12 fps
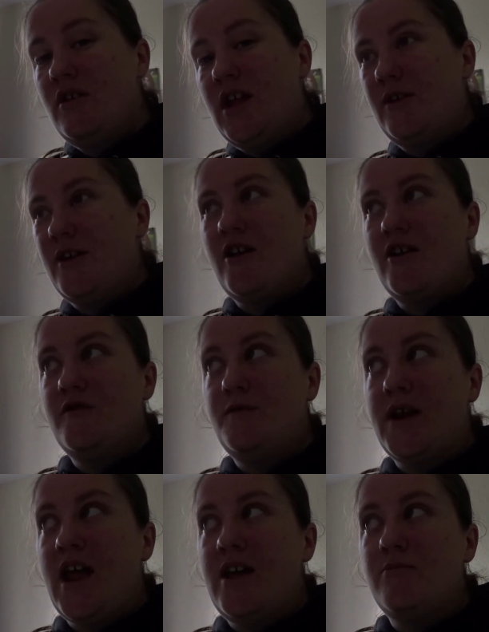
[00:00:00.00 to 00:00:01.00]
it kind of
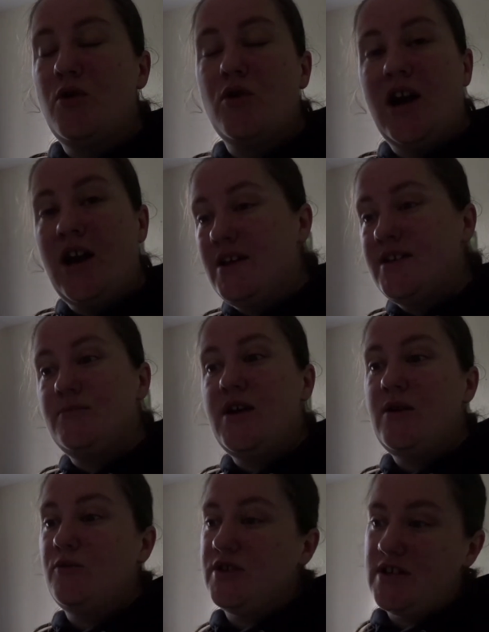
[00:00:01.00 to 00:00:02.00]
became more clear to me
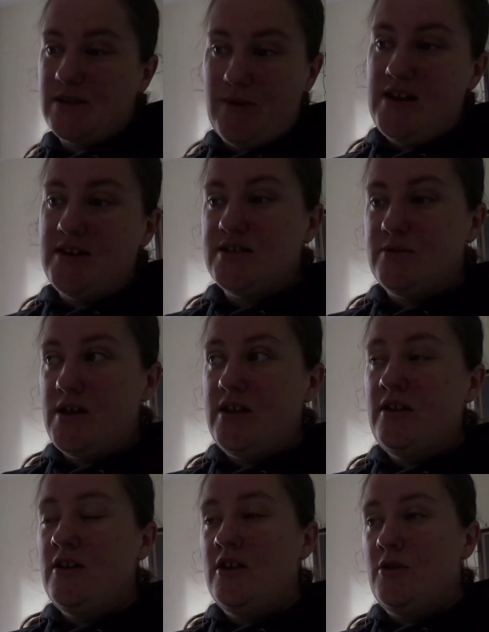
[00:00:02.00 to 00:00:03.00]
and was explained to me,
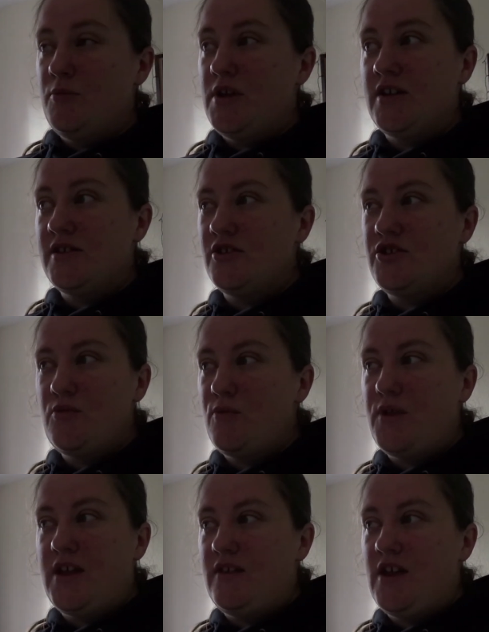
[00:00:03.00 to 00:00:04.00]
because I don't
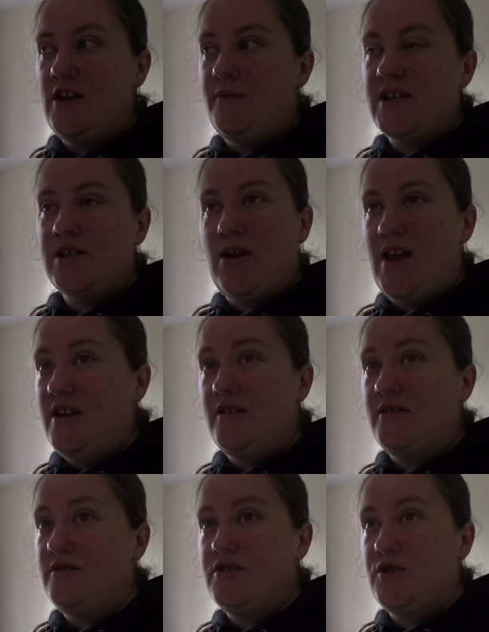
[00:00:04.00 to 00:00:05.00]
think they'd have explained
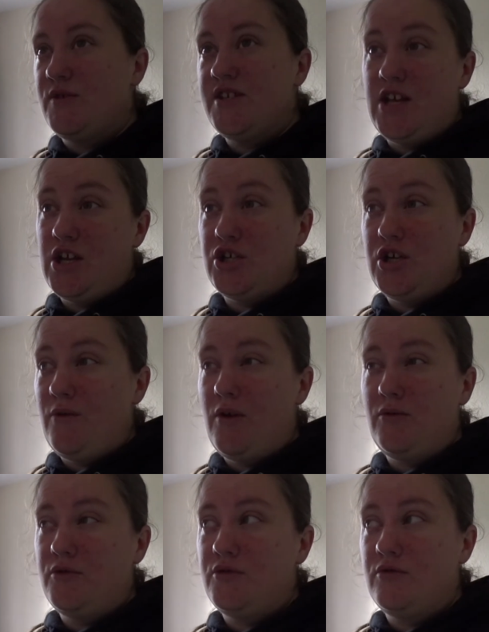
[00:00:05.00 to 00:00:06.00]
to a
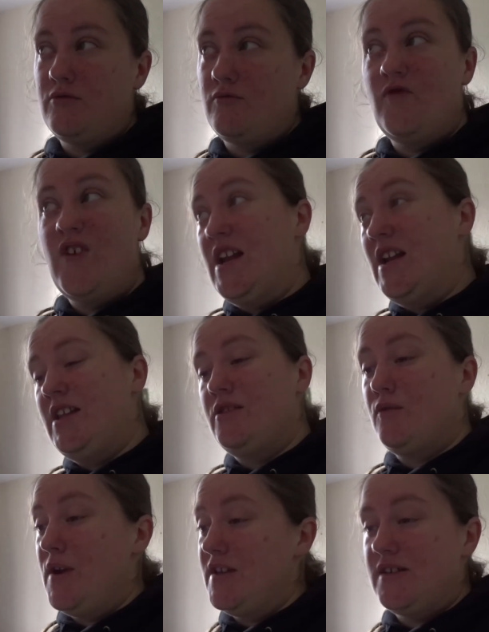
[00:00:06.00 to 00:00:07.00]
6-year-old really the
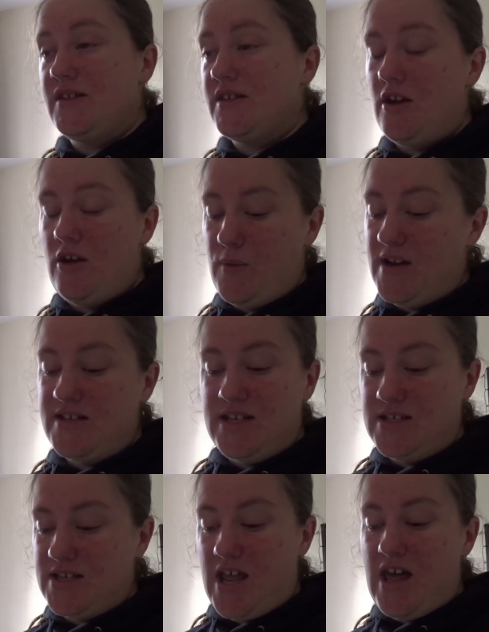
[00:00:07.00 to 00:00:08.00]
reasons that I went
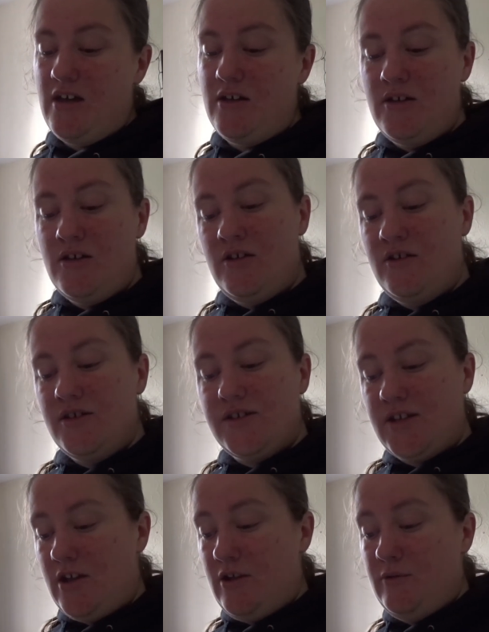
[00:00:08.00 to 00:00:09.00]
into care.
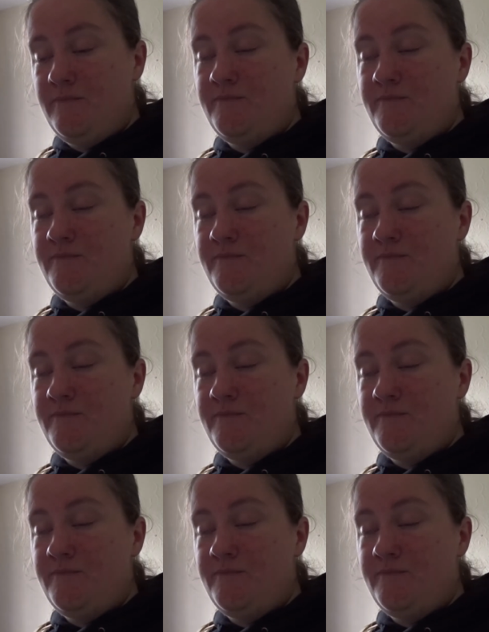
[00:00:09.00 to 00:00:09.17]
So